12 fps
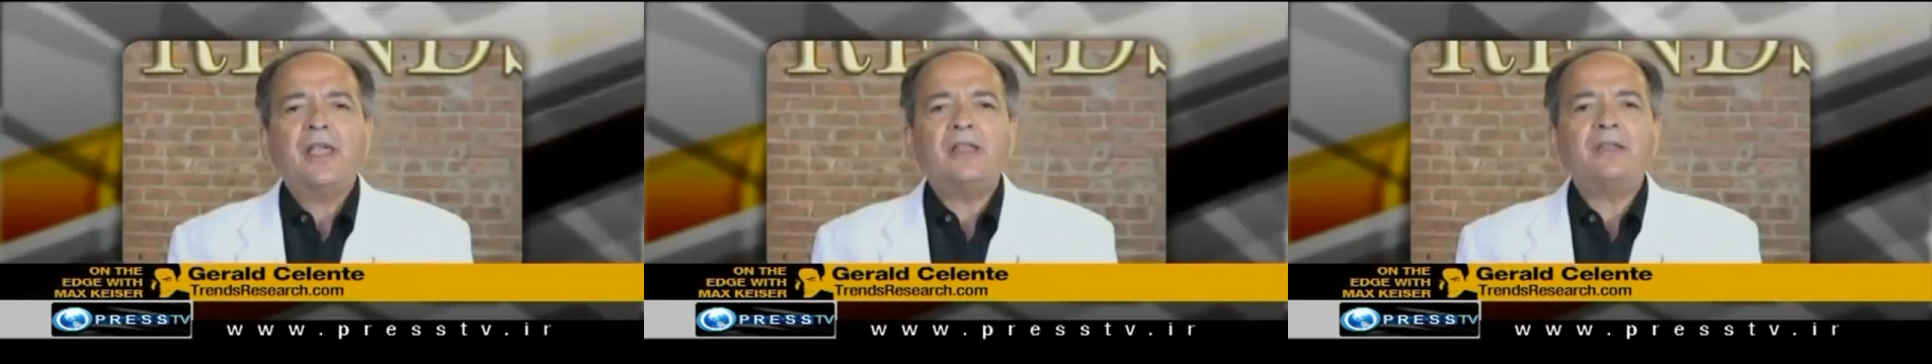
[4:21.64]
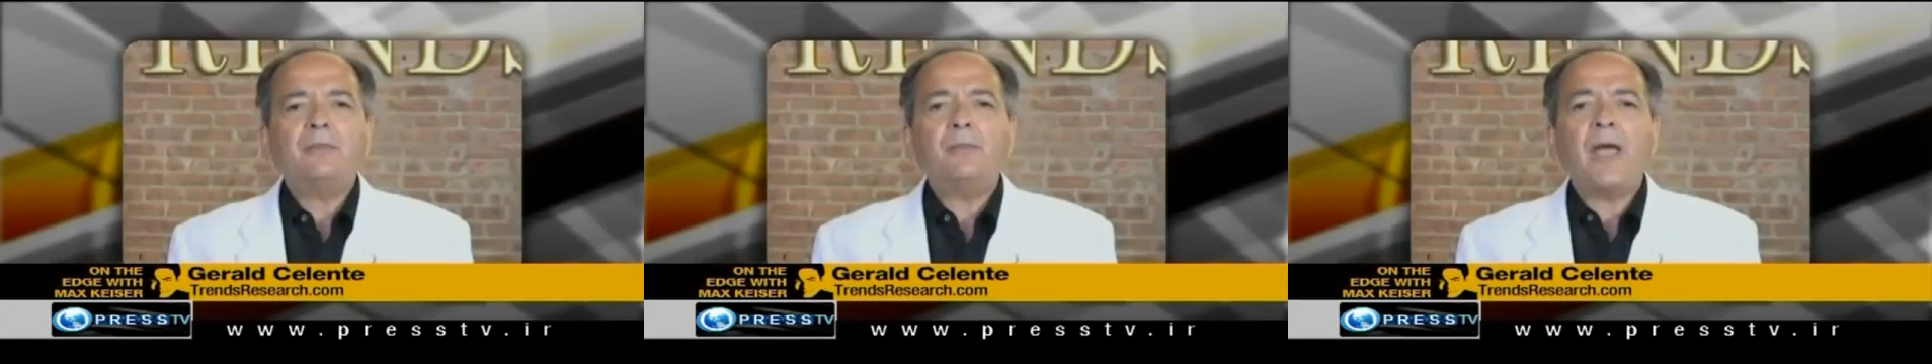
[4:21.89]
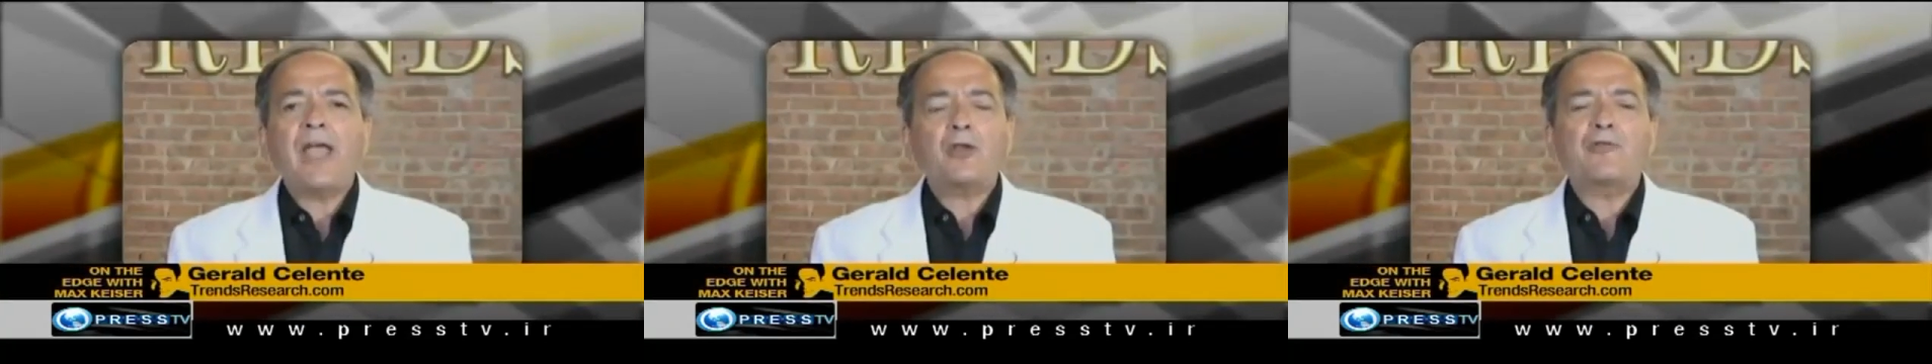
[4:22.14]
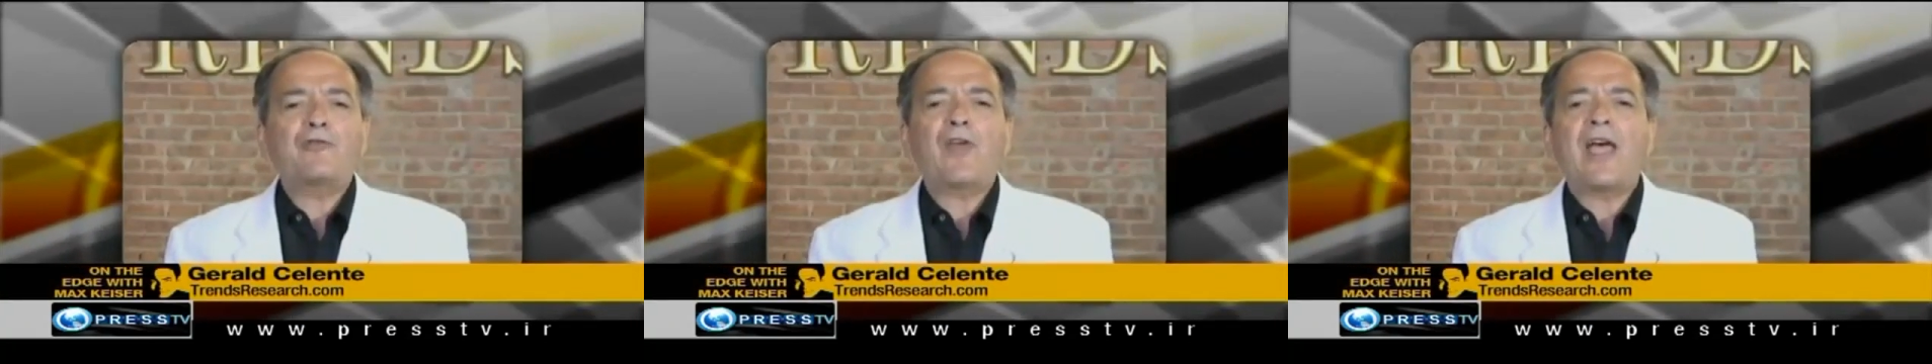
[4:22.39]
And
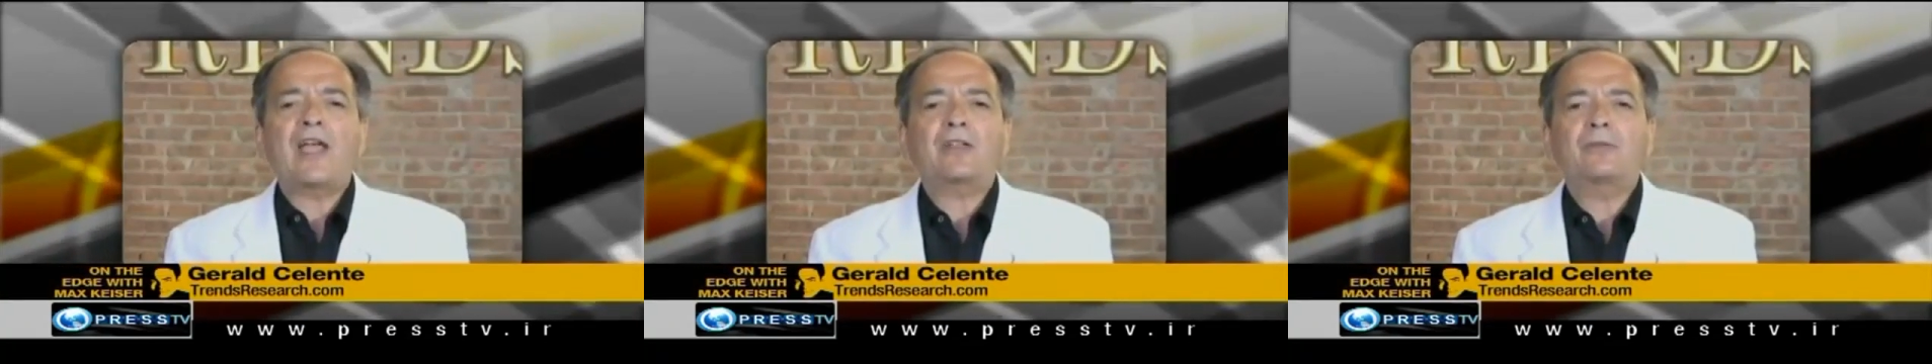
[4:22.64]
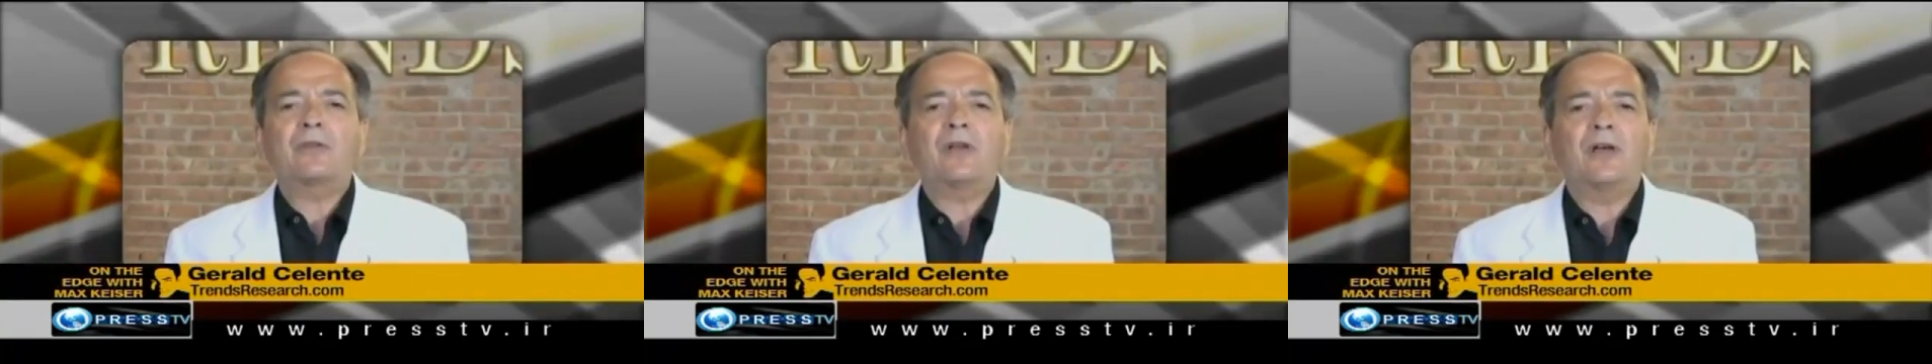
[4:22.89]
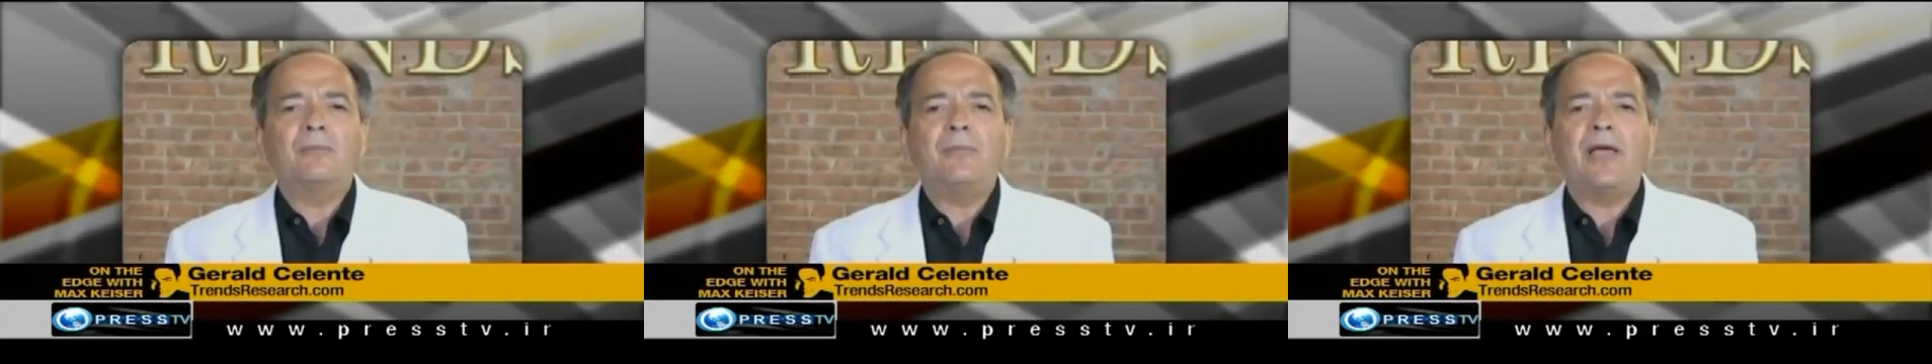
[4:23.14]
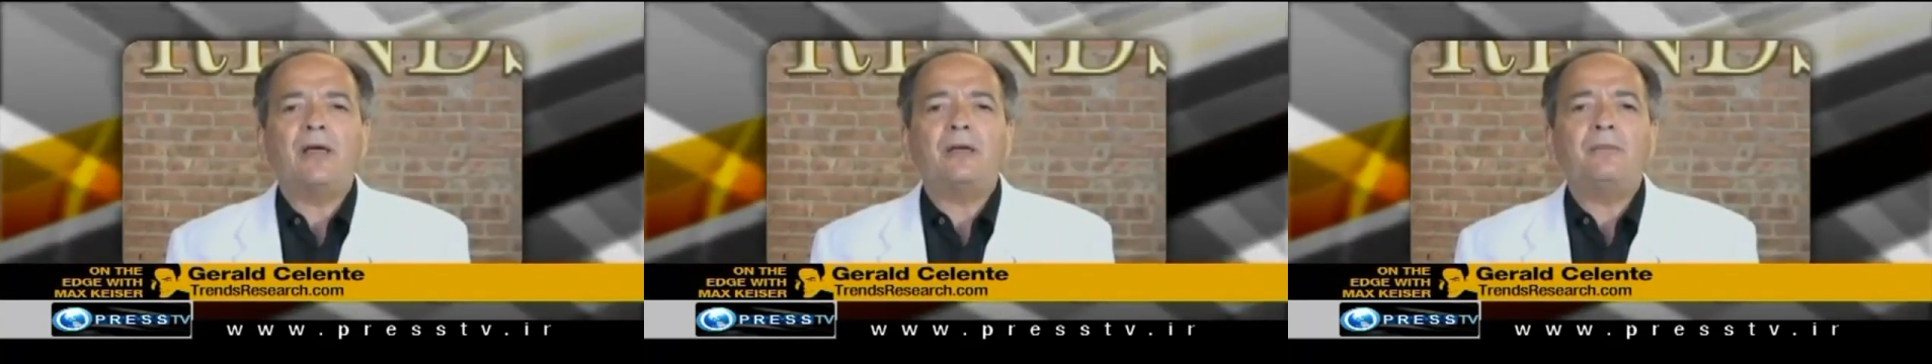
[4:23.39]
matter of fact,
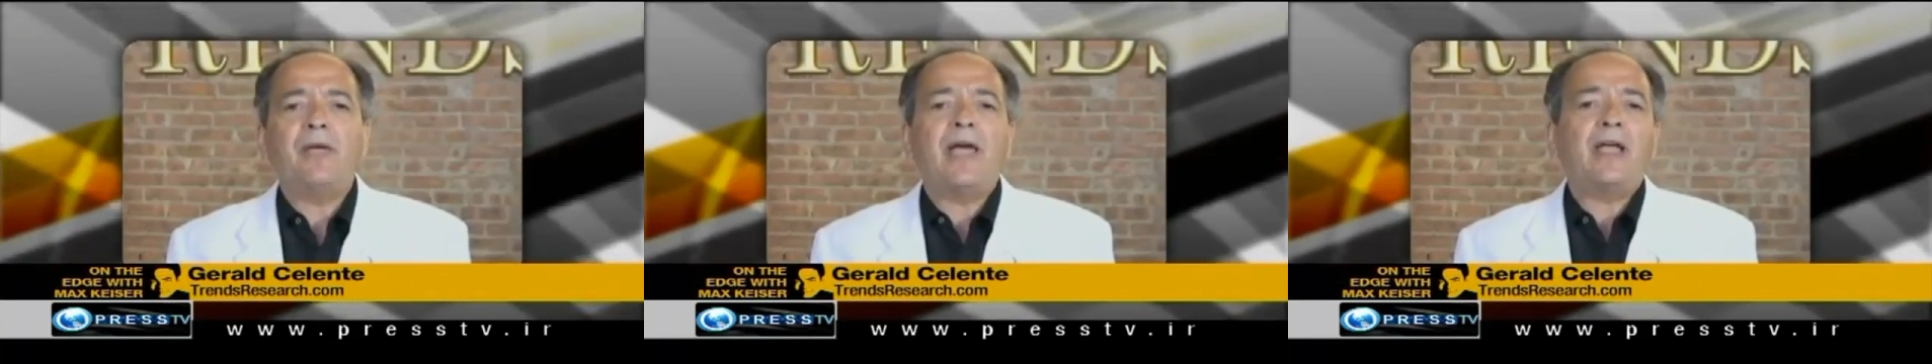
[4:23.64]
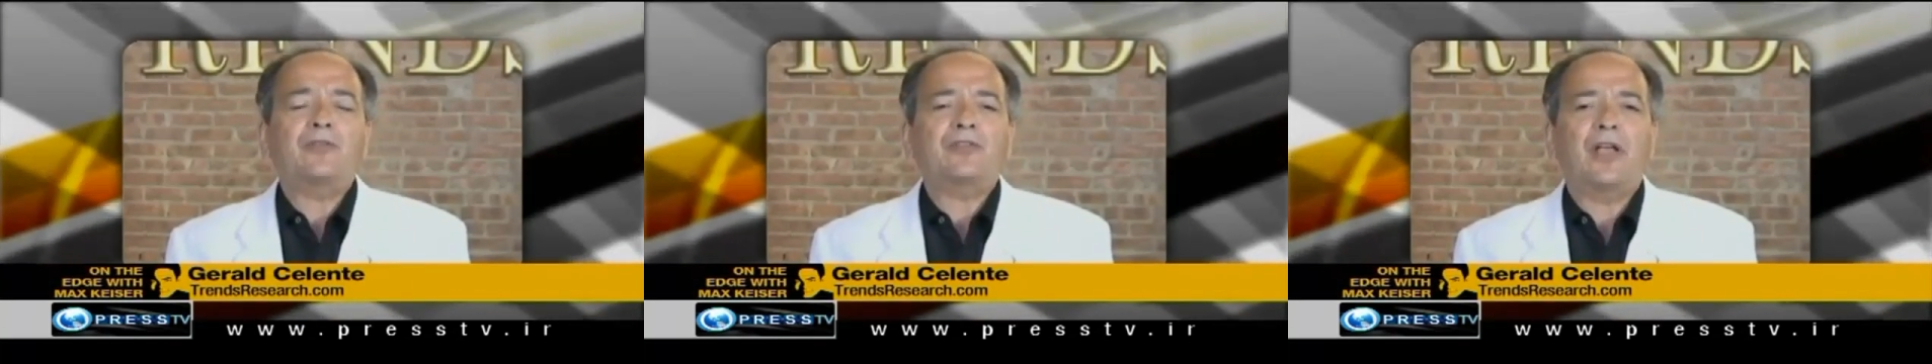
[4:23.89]
Max,